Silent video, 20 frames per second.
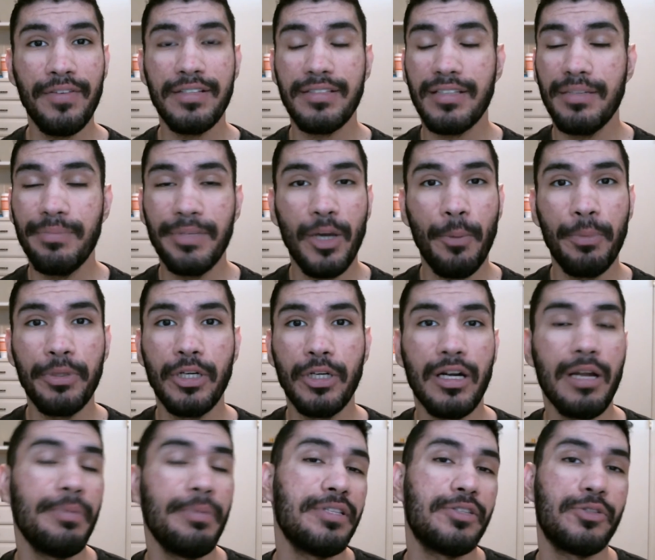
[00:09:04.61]
is going to be
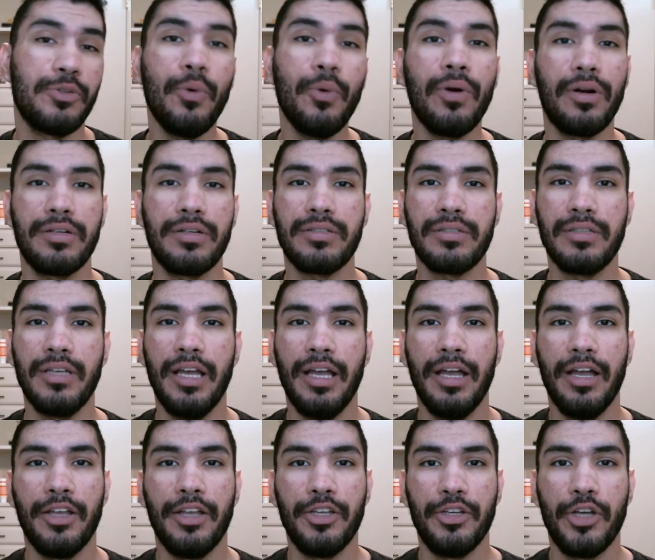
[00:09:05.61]
opening up its doors,
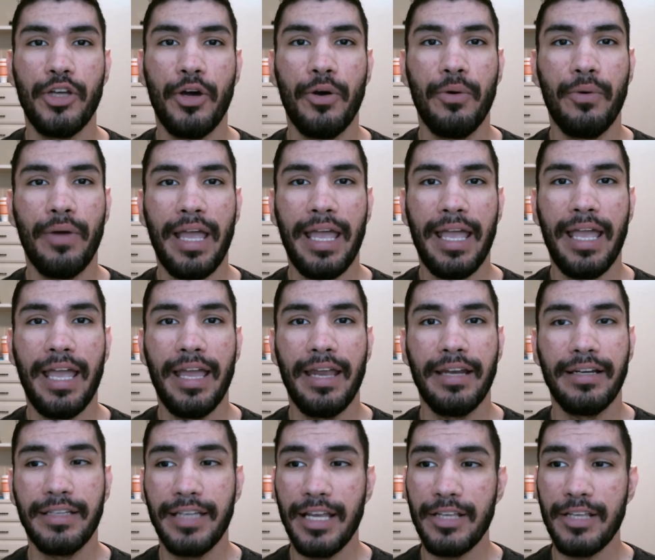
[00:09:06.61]
and